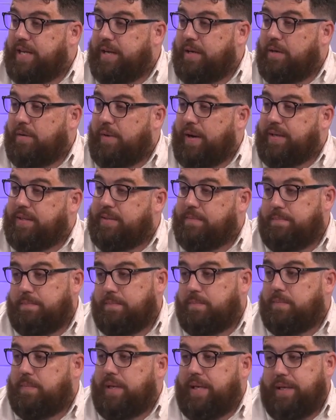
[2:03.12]
and correct them.
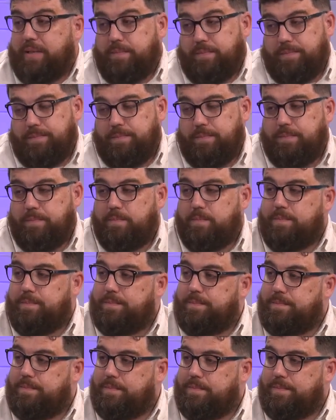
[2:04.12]
All right.
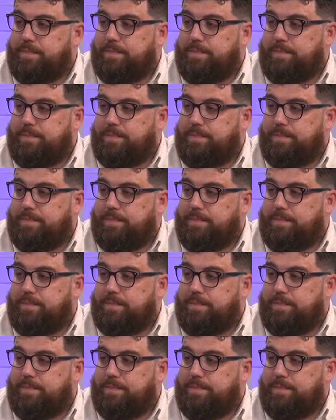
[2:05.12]
Perfect.